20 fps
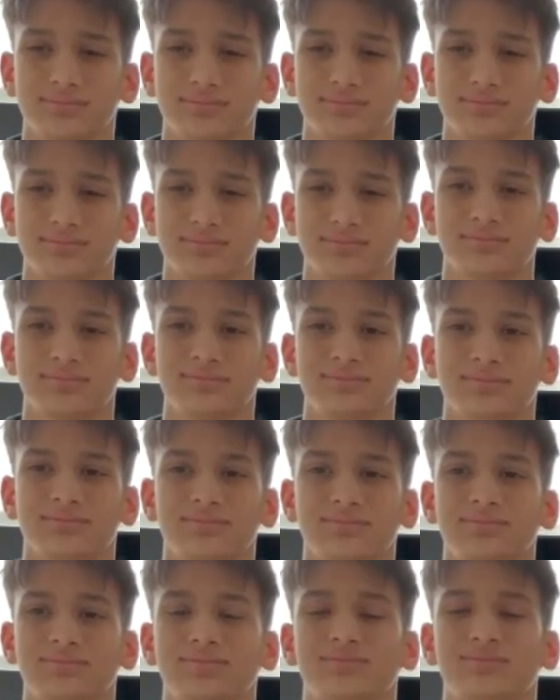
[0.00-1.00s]

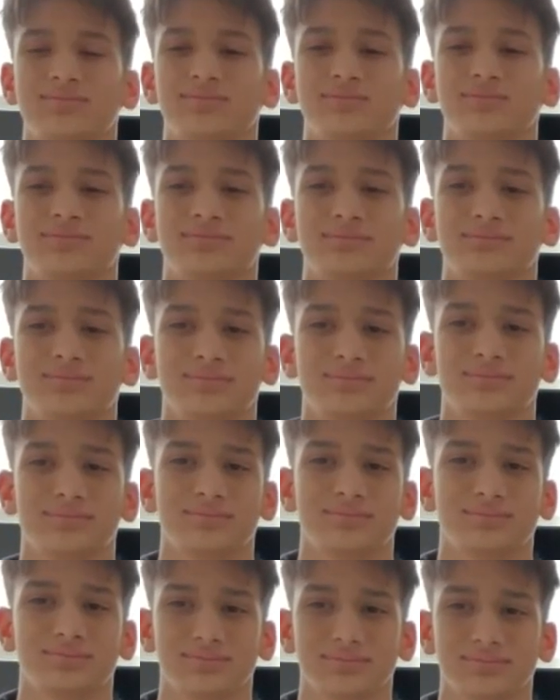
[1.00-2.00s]

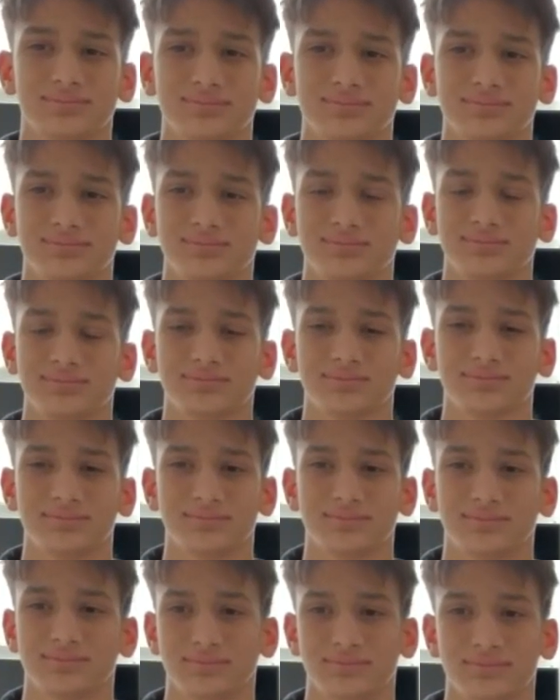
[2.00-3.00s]

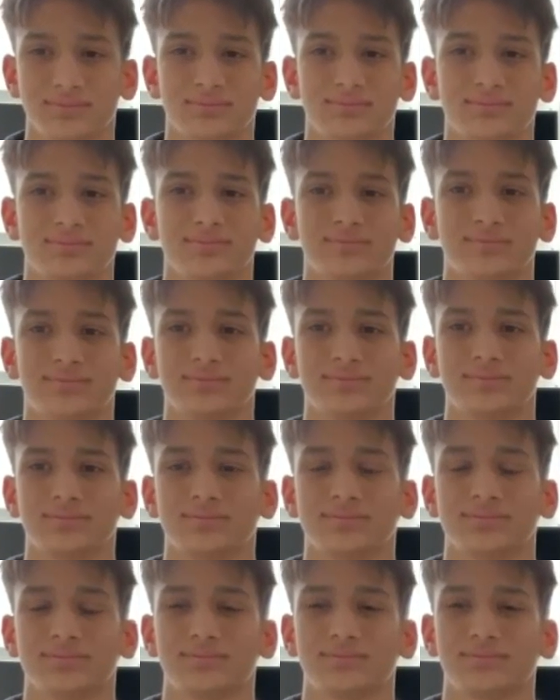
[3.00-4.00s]

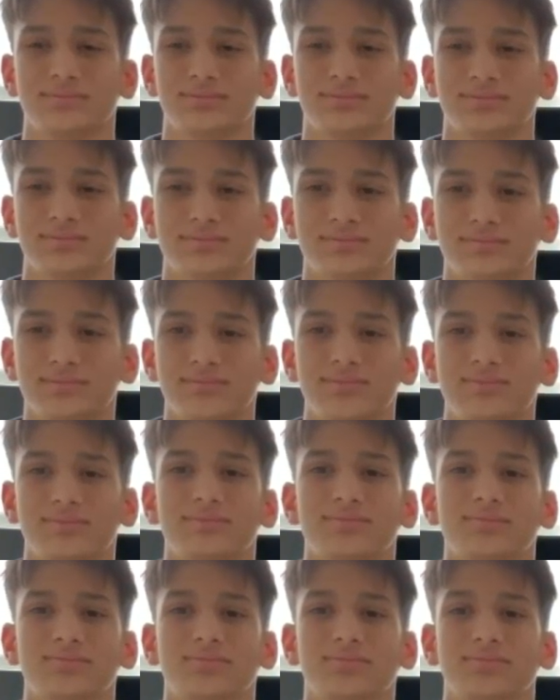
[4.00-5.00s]

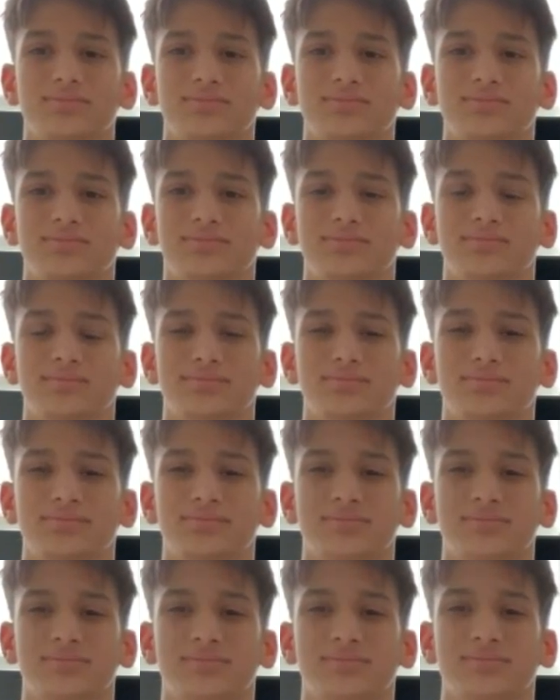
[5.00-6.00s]

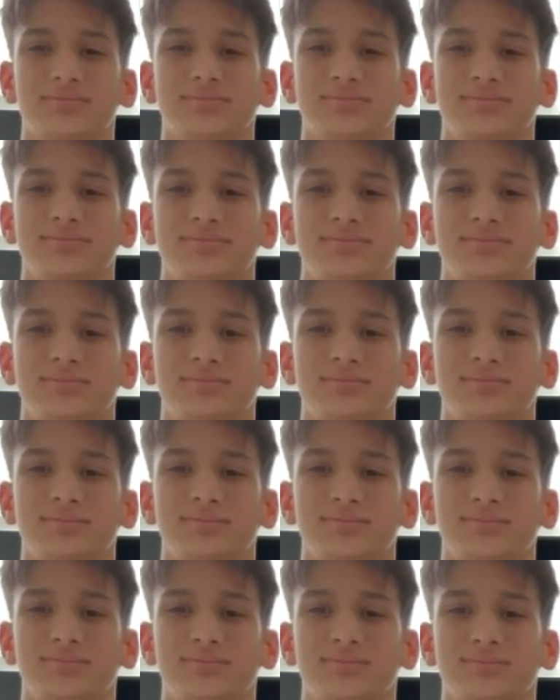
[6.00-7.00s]
(silent)